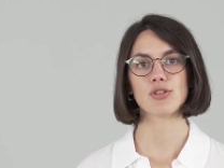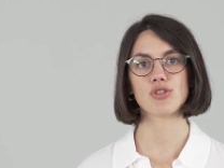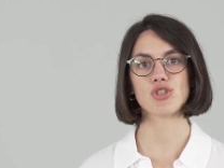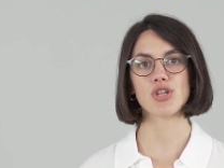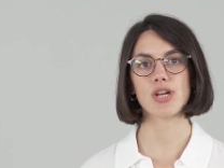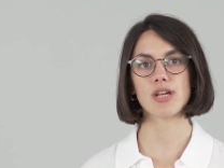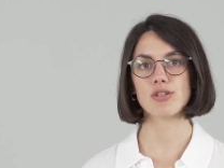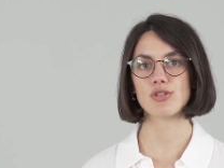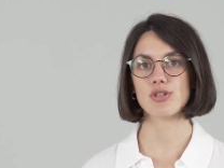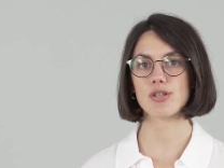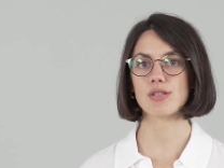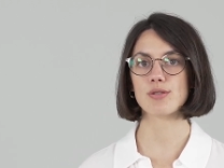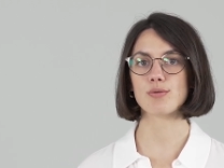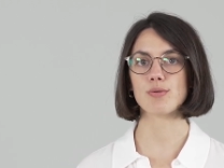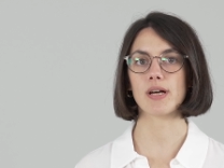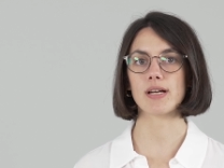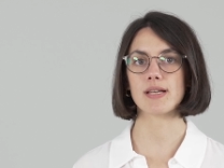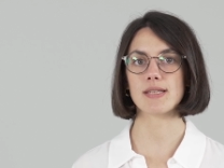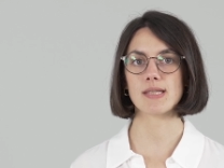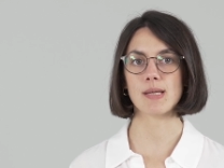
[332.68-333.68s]
Changes
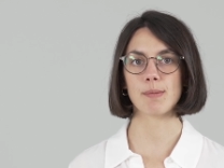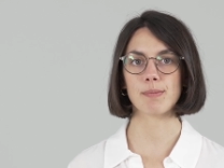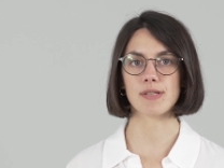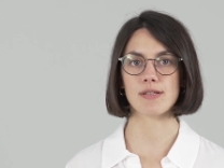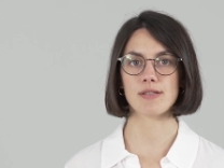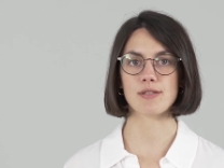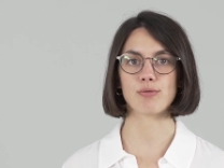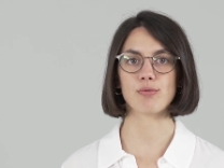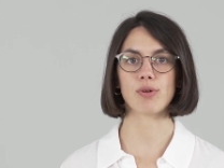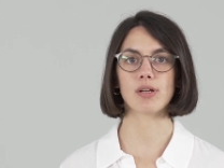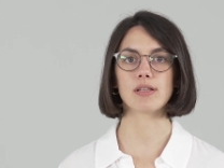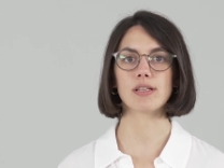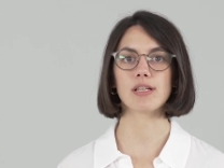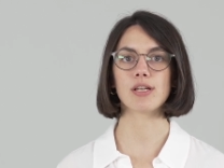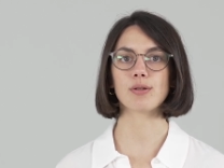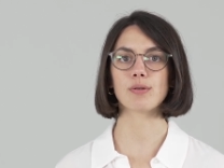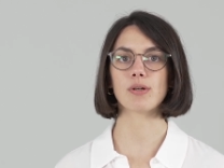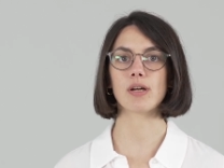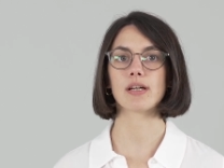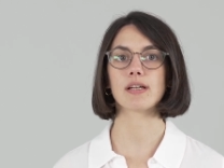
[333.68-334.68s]
to acceptance
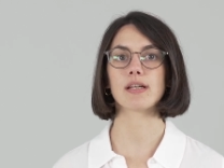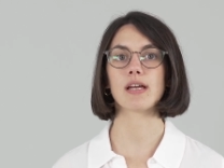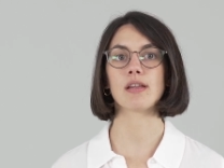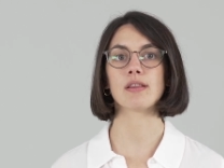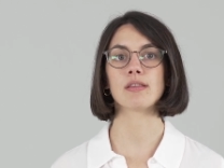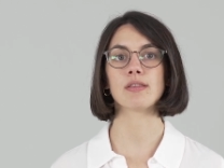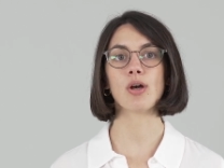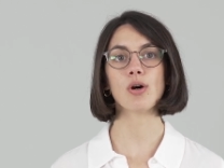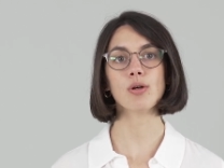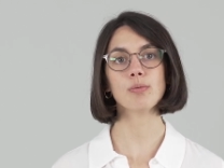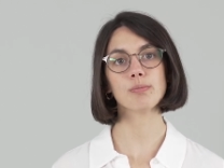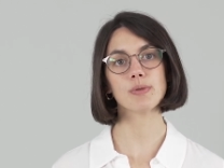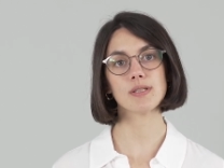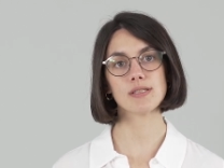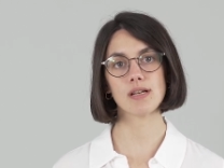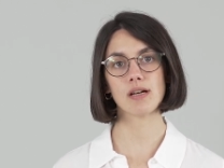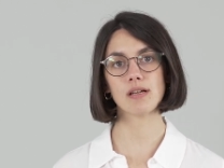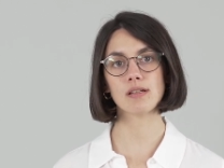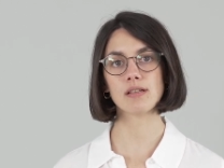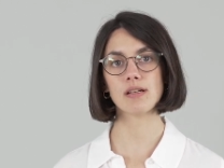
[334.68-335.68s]
criteria cannot be
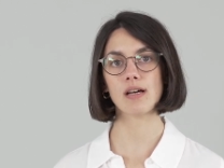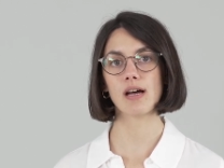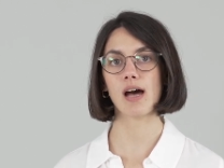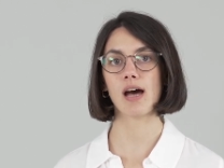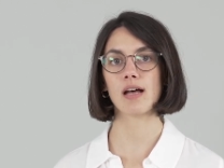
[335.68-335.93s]
done